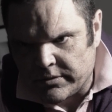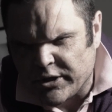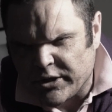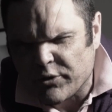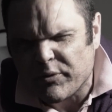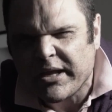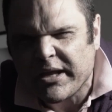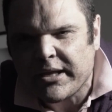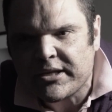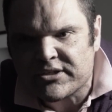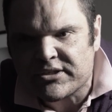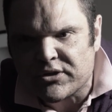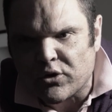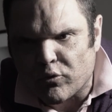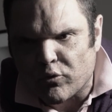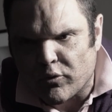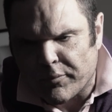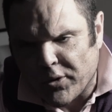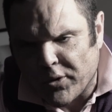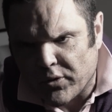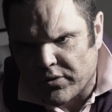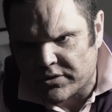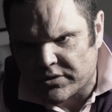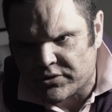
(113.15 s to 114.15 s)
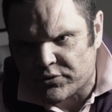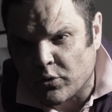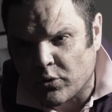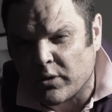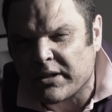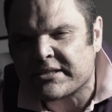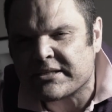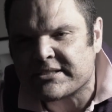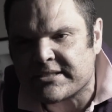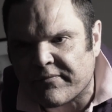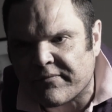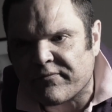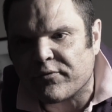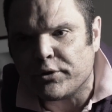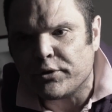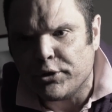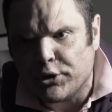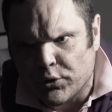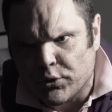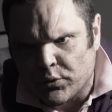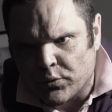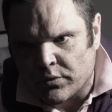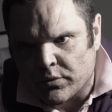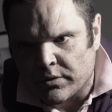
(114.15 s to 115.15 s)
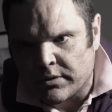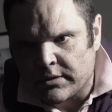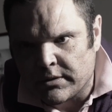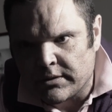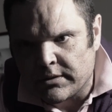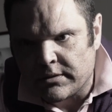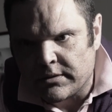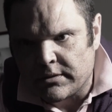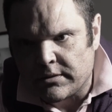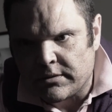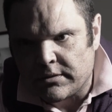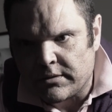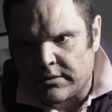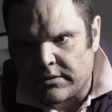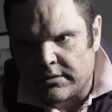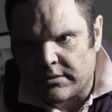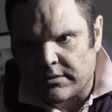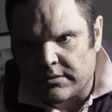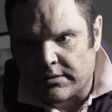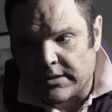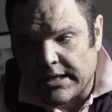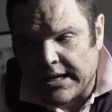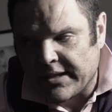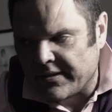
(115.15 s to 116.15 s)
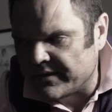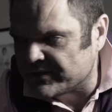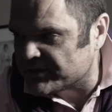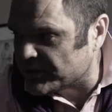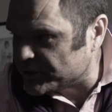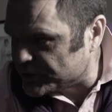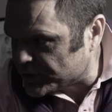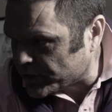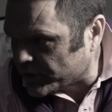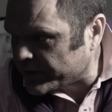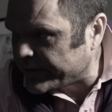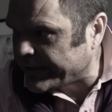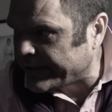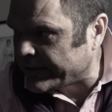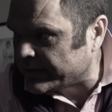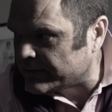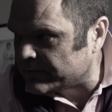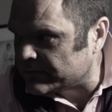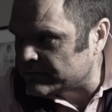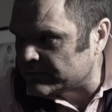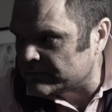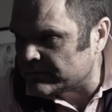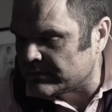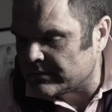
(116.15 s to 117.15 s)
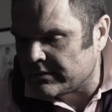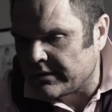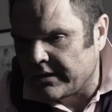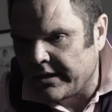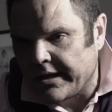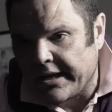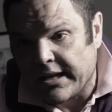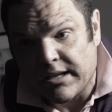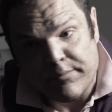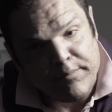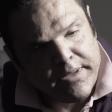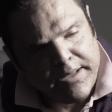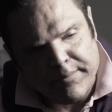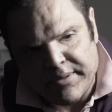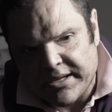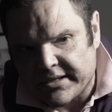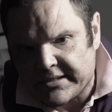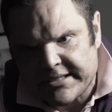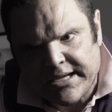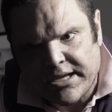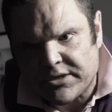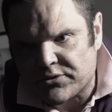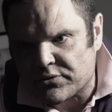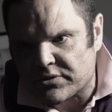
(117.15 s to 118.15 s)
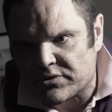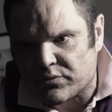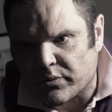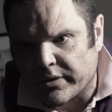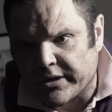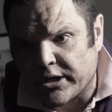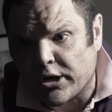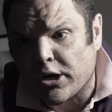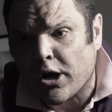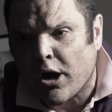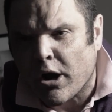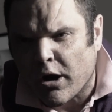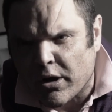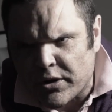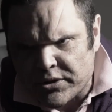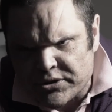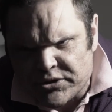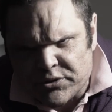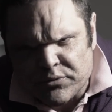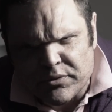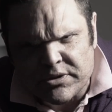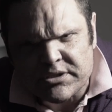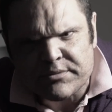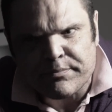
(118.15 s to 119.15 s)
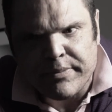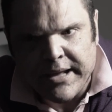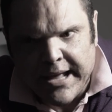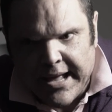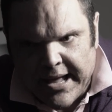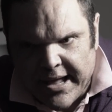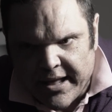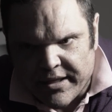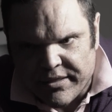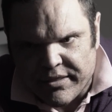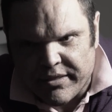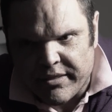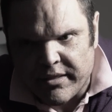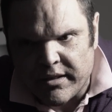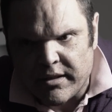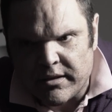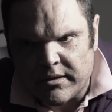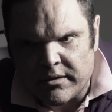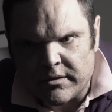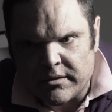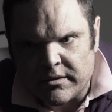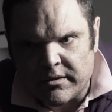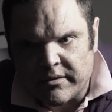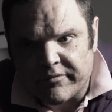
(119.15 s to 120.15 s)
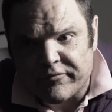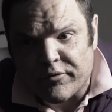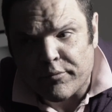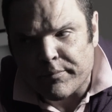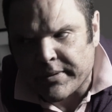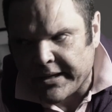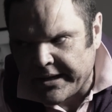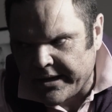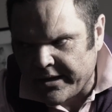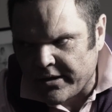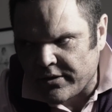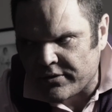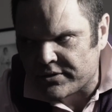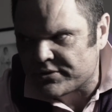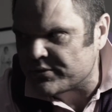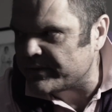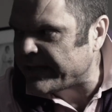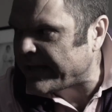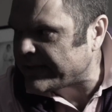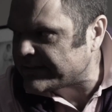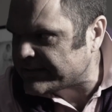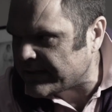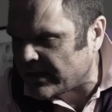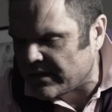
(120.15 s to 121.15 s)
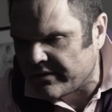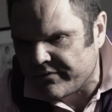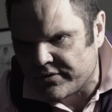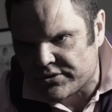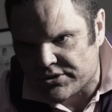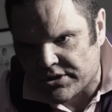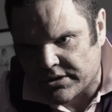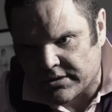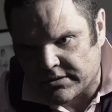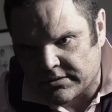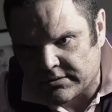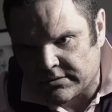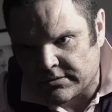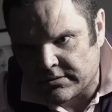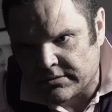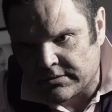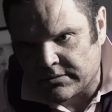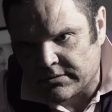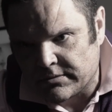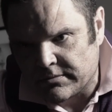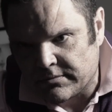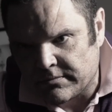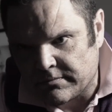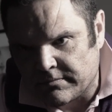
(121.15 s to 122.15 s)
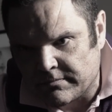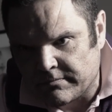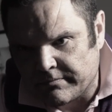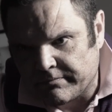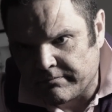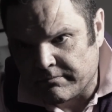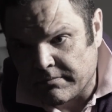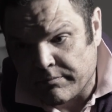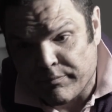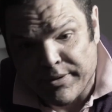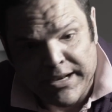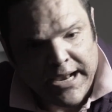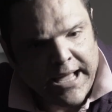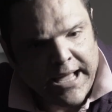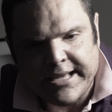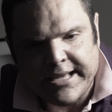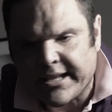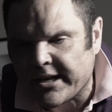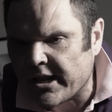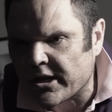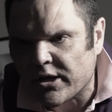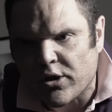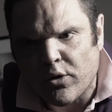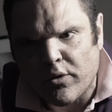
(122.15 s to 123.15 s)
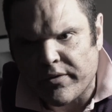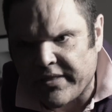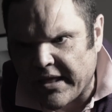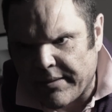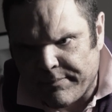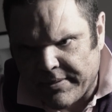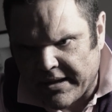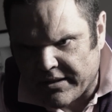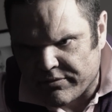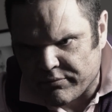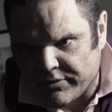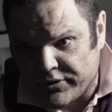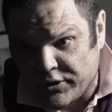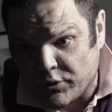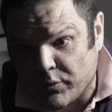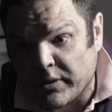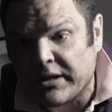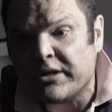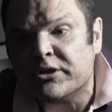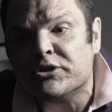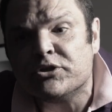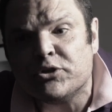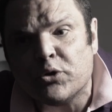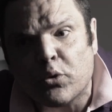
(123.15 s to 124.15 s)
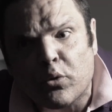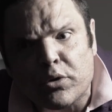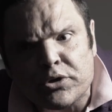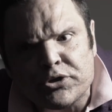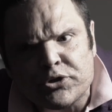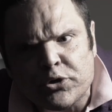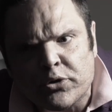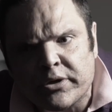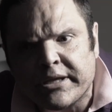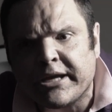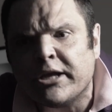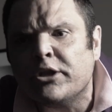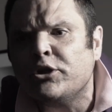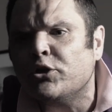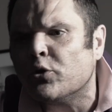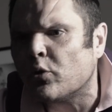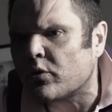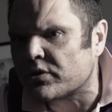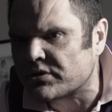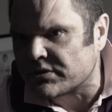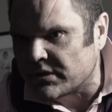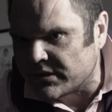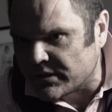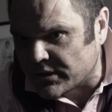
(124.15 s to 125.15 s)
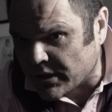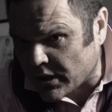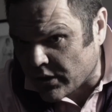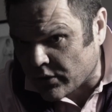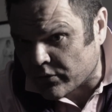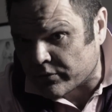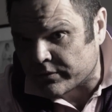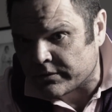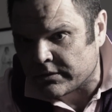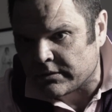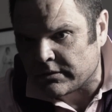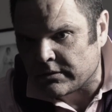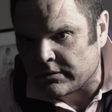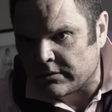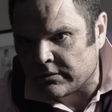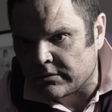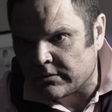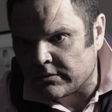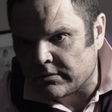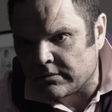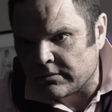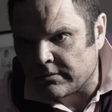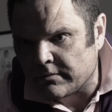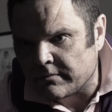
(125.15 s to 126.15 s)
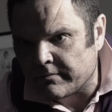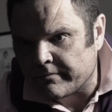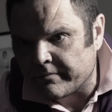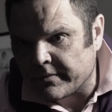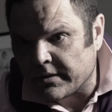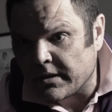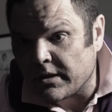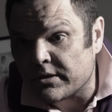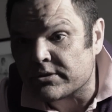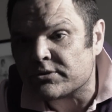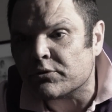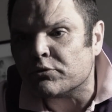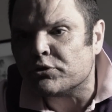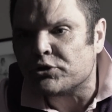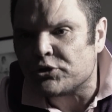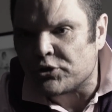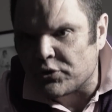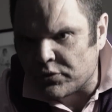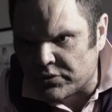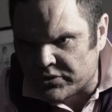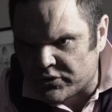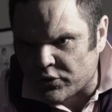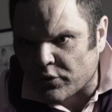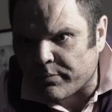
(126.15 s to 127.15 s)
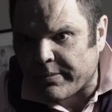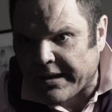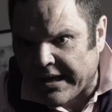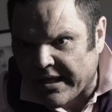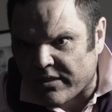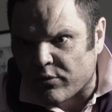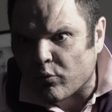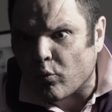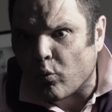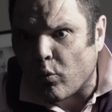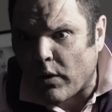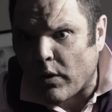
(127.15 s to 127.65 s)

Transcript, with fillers: There is no remote control except for you. And it's a journey, and it may be a dangerous one, an arduous path from here to that television. cannot go on that path with you. It is your journey and yours alone. So choose your path